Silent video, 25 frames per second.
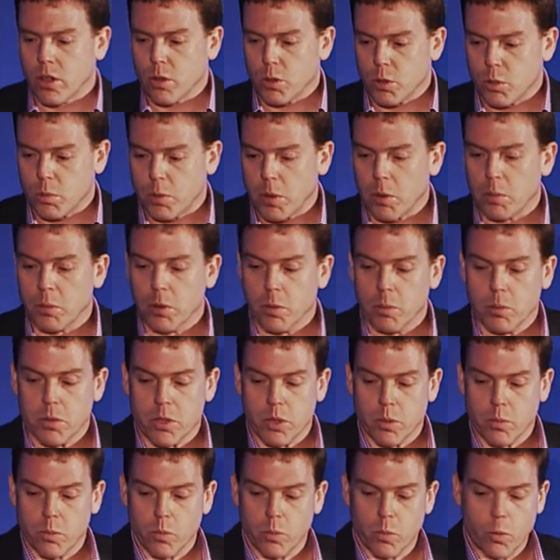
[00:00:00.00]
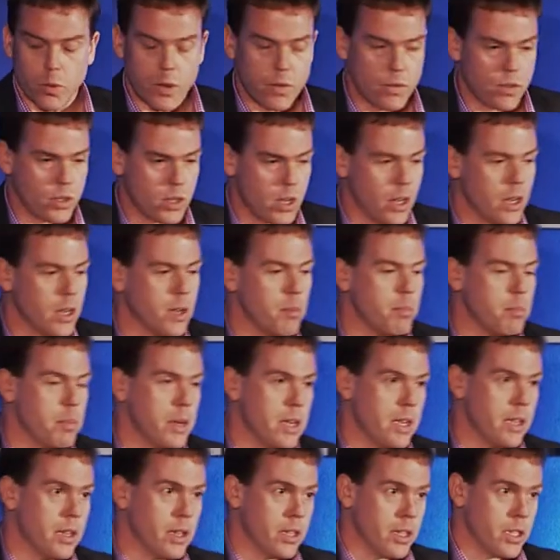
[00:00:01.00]
those problems, and we've certainly
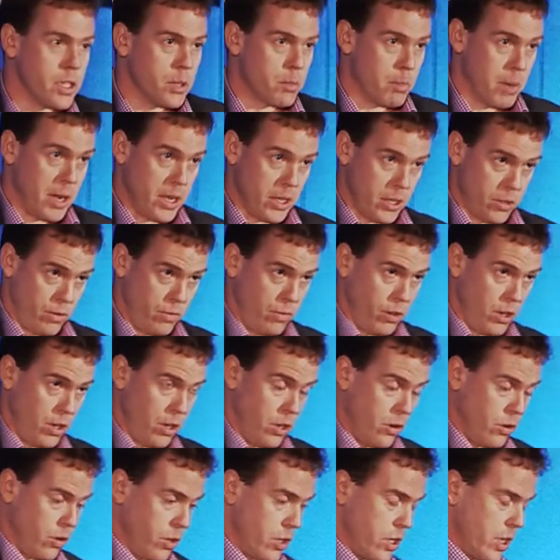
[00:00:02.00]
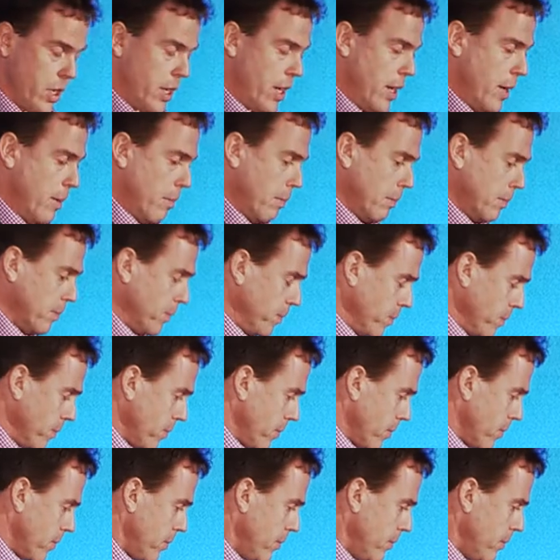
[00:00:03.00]
been in this space for a long time.
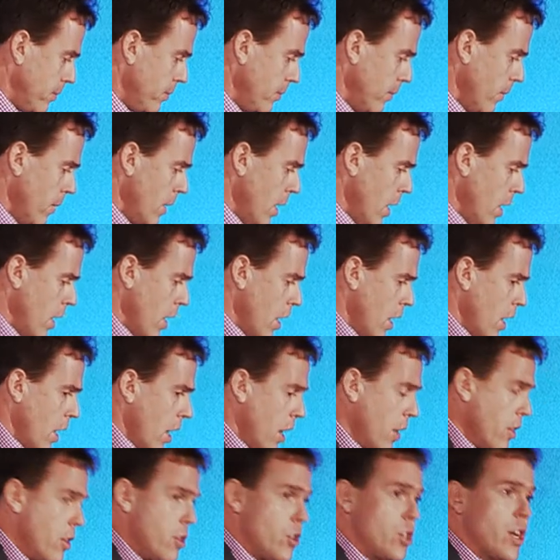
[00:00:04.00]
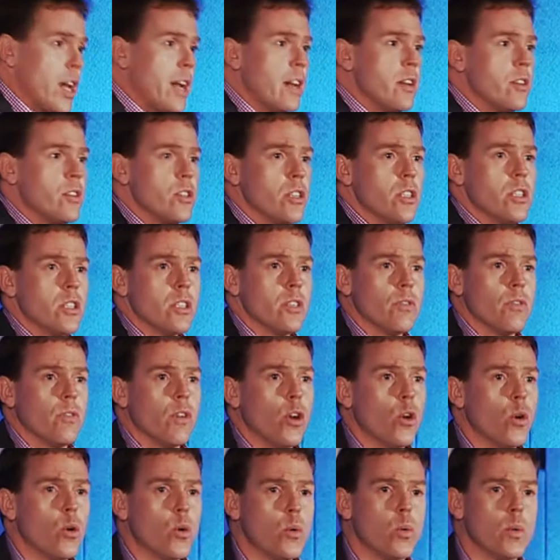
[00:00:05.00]
And the challenges have
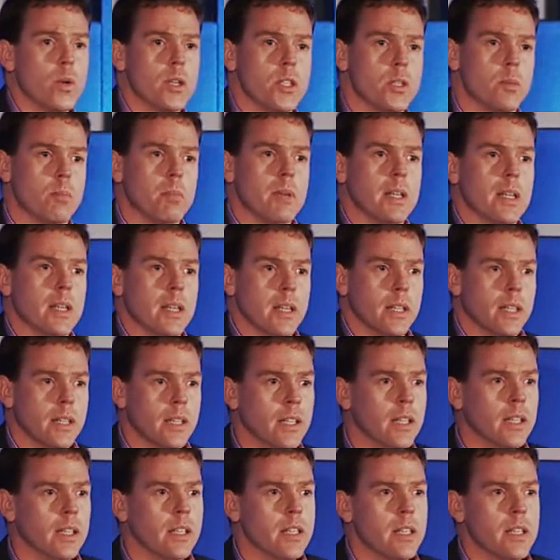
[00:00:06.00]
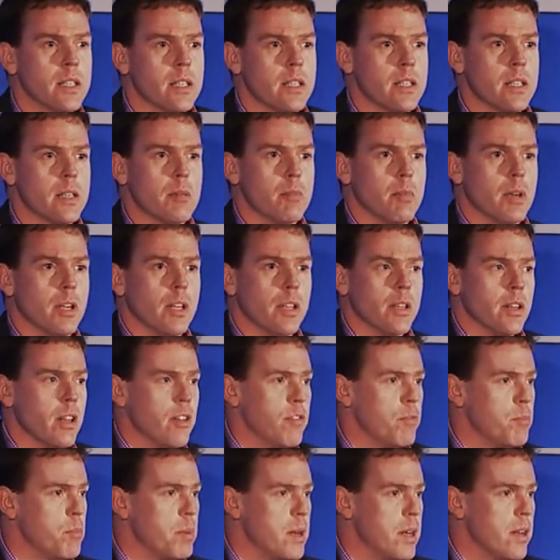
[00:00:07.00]
always been similar.
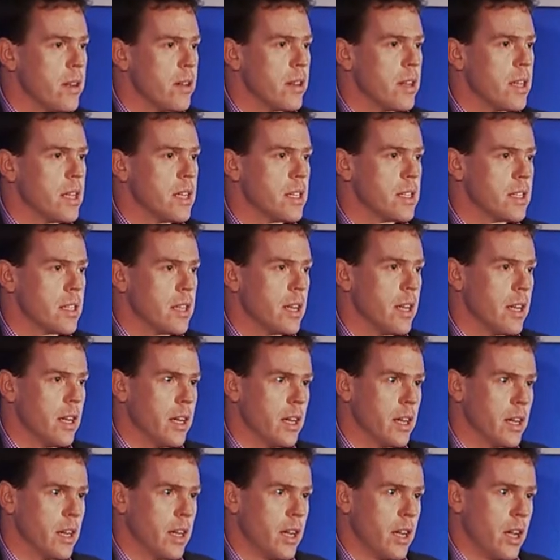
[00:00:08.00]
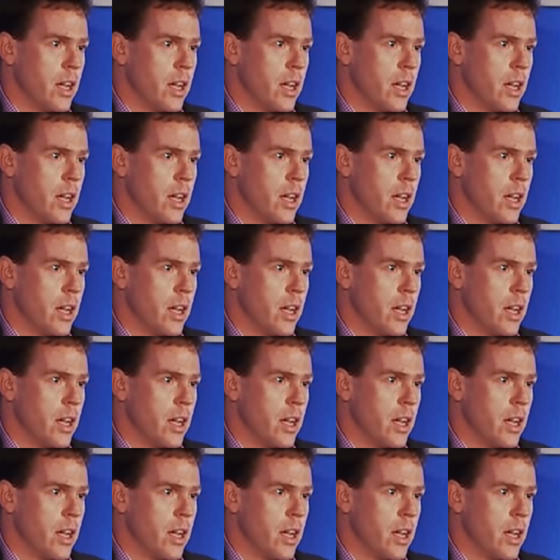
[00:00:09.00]
They've been things like